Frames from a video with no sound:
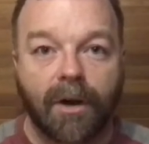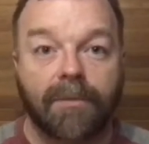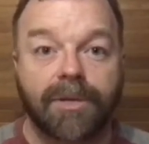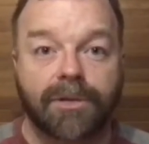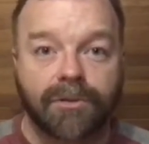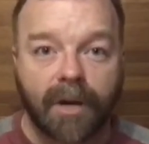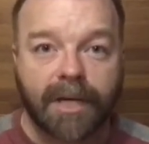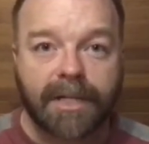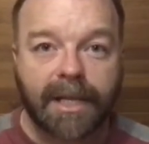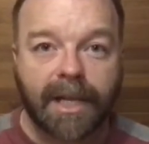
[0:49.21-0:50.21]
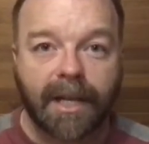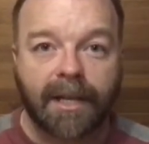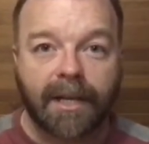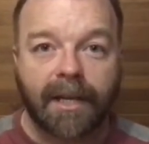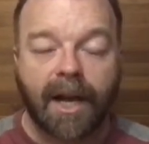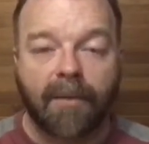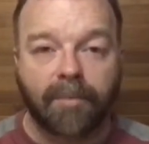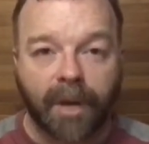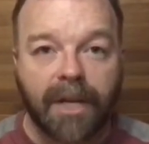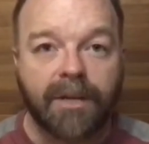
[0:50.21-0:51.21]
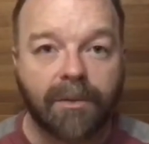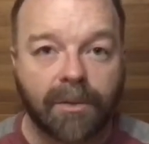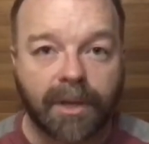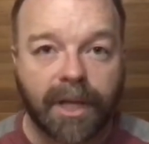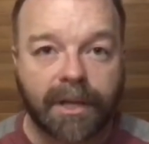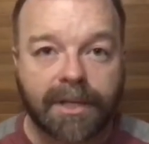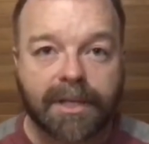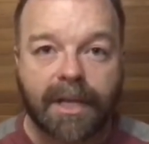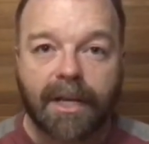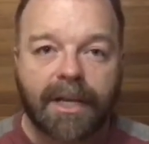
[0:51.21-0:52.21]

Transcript: I was trying to get a brand new audience.